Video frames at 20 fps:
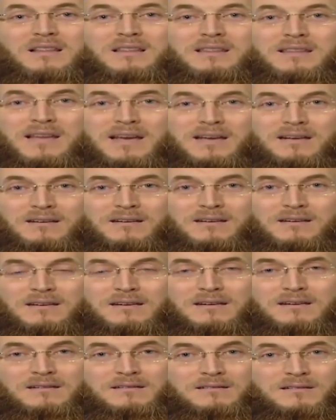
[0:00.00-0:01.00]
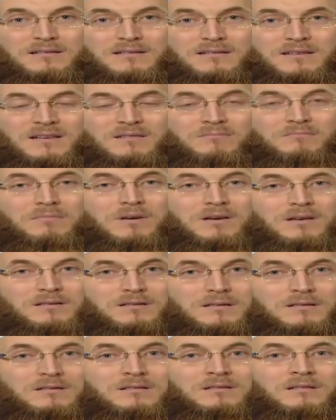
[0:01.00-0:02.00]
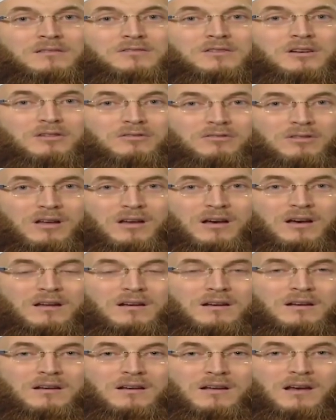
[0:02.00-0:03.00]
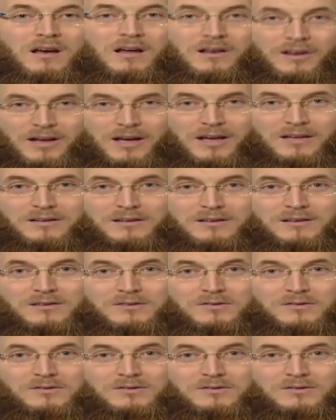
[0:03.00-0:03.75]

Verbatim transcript: that teases and bothers the shaitan a lot.